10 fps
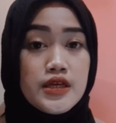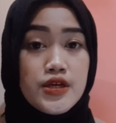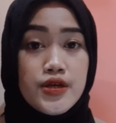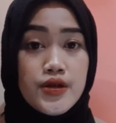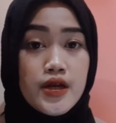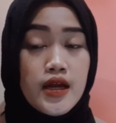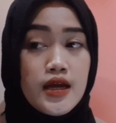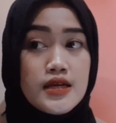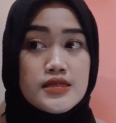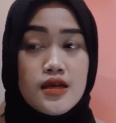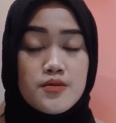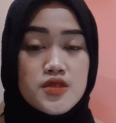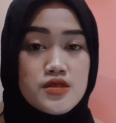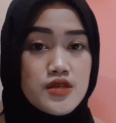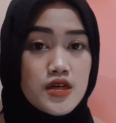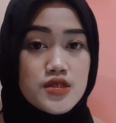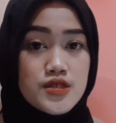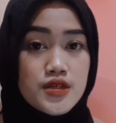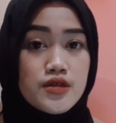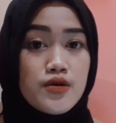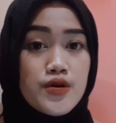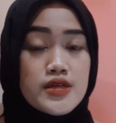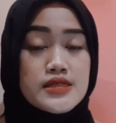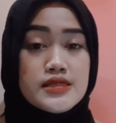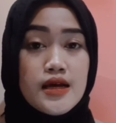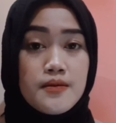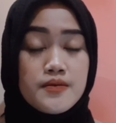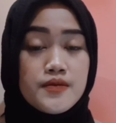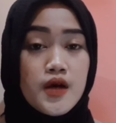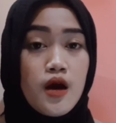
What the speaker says: hear some suggestion or some